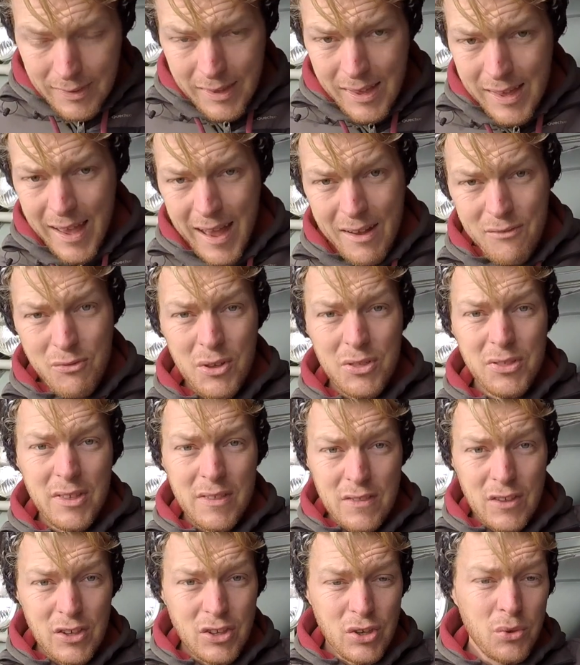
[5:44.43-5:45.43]
Everything
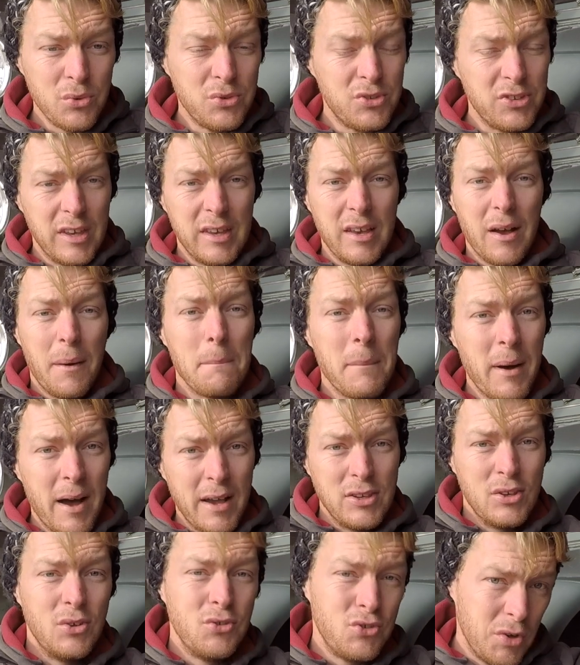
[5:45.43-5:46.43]
that you see on my
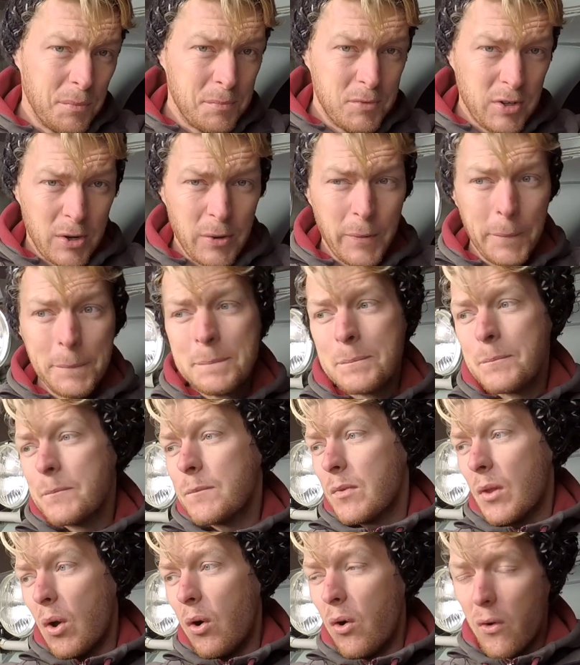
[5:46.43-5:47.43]
YouTube channel,
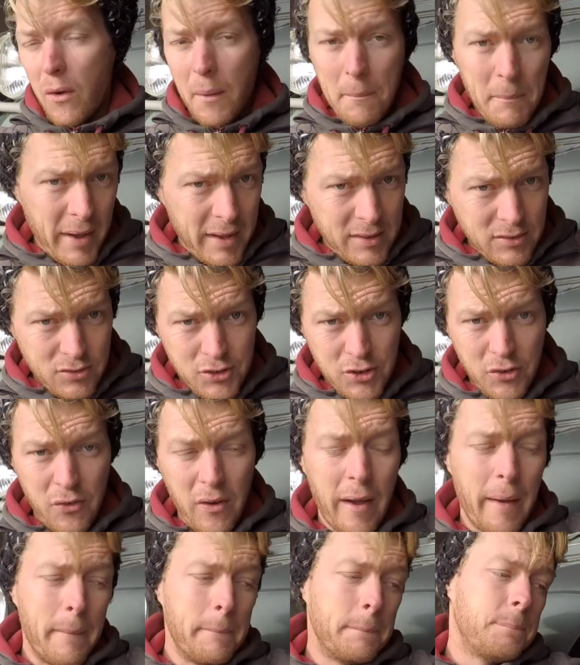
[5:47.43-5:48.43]
or on my
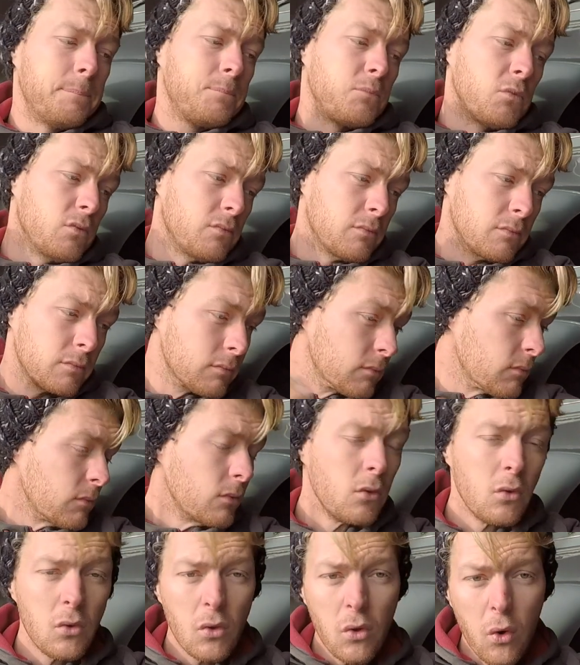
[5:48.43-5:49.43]
Instagram,
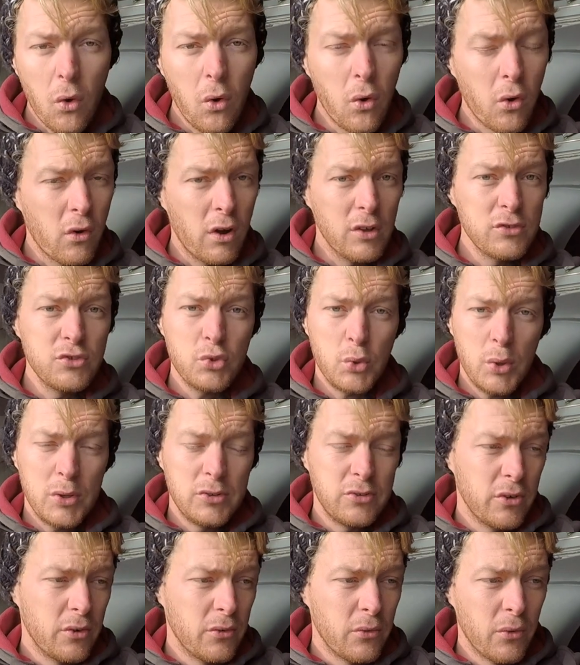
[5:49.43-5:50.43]
or on
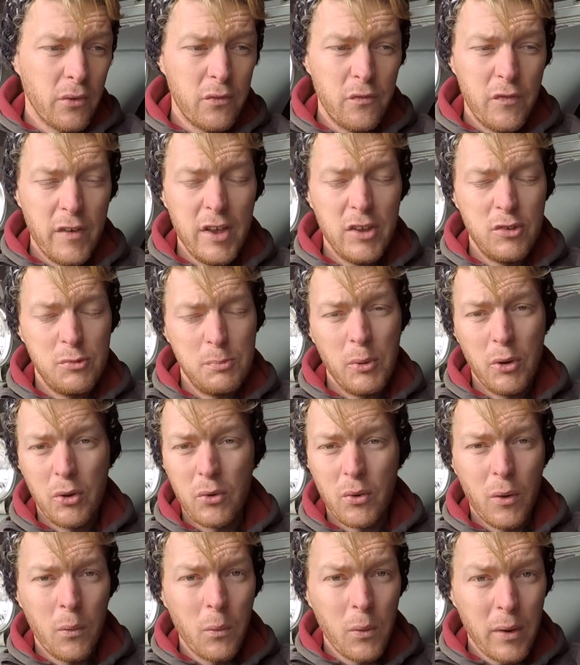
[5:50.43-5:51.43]
Twitter, or Facebook,
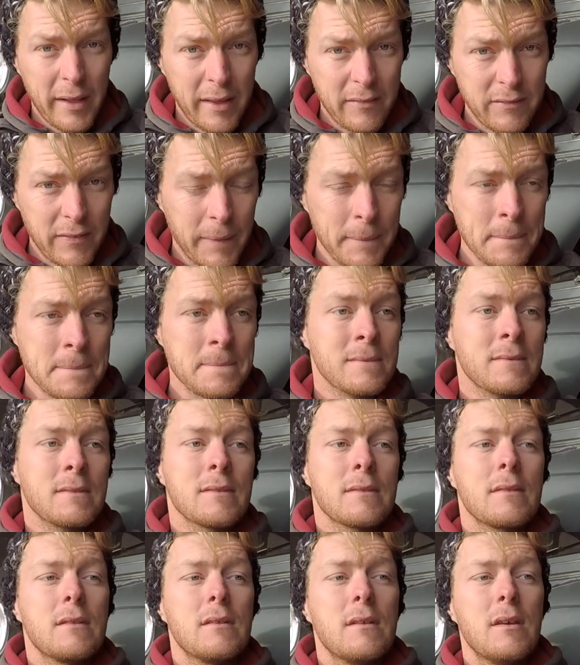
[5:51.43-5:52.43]
or whatever,
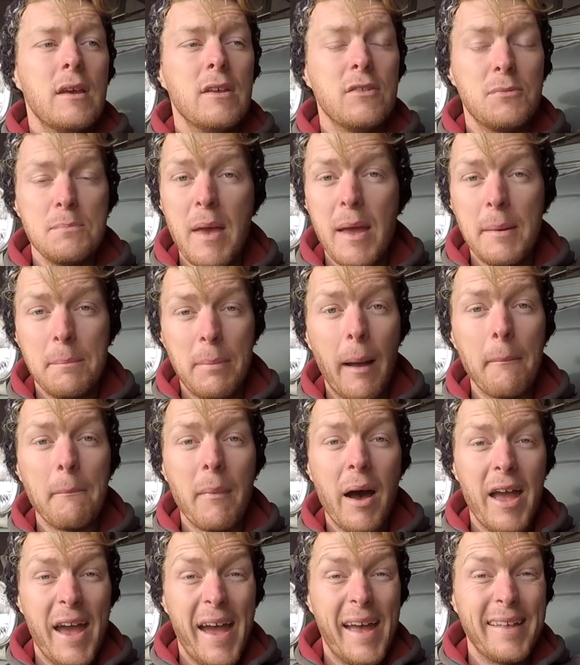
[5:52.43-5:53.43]
is made by
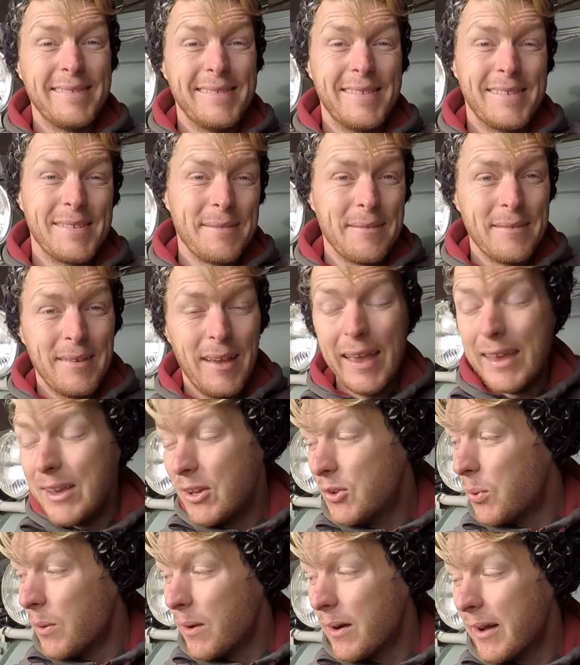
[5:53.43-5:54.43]
my hands.
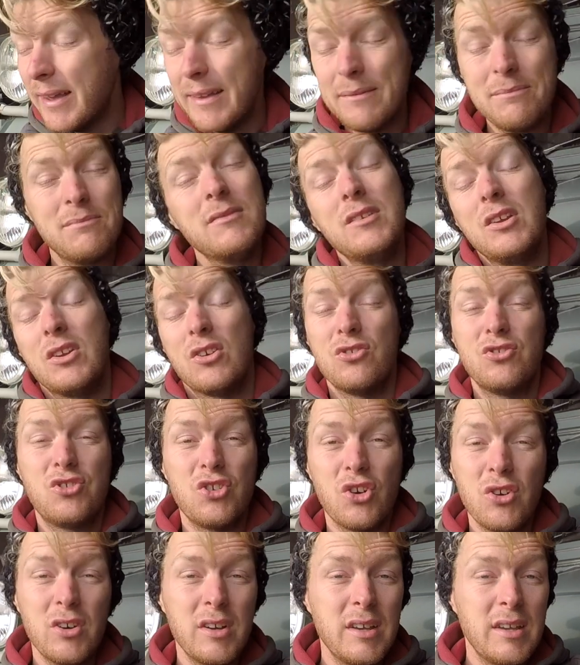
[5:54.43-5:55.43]
Equally, you know,
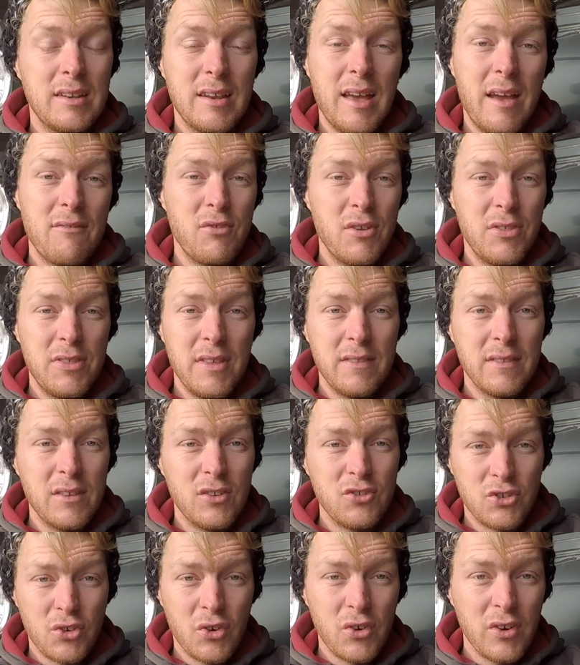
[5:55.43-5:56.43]
Jolene, everything that
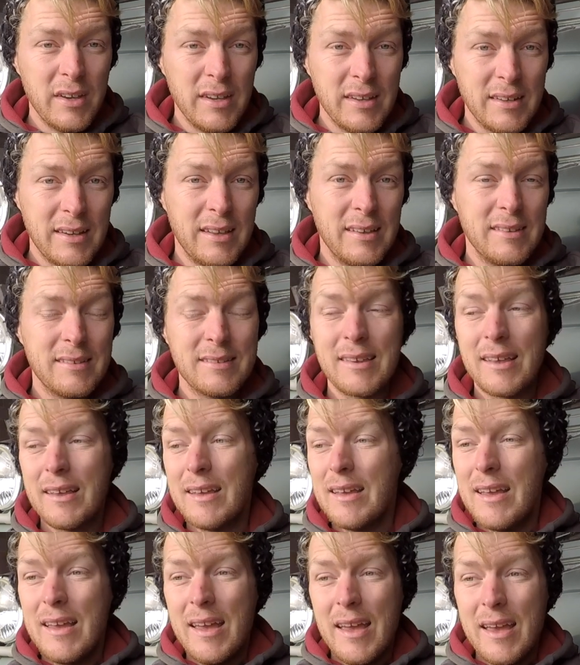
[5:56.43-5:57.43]
Jolene
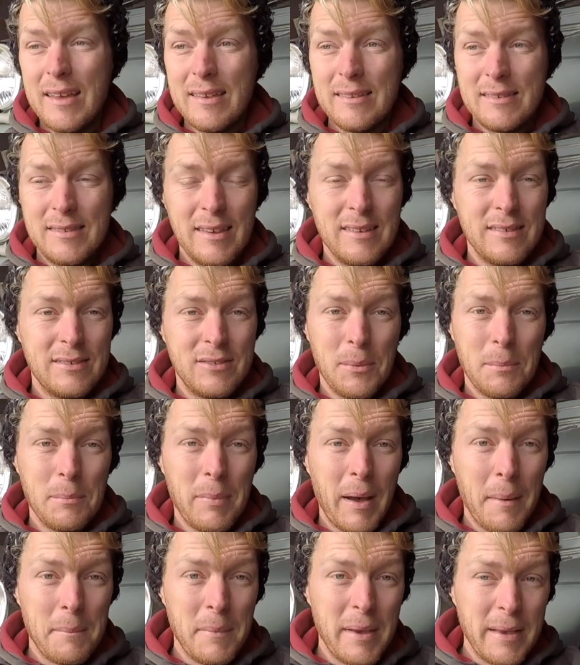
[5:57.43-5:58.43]
is done
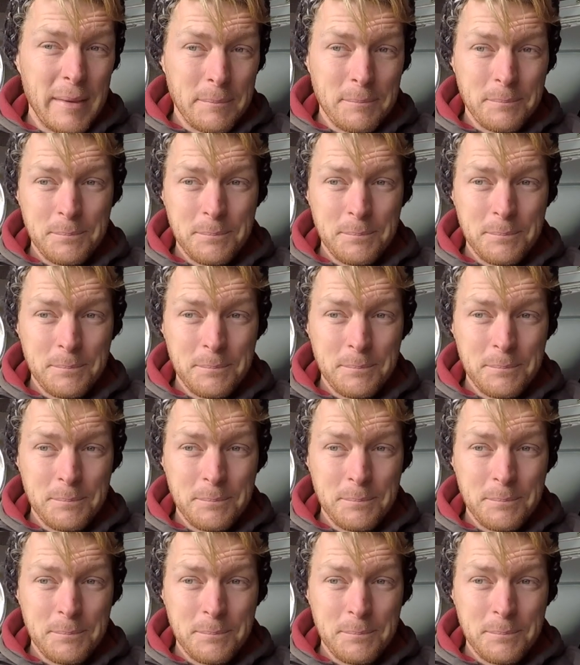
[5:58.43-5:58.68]
by me.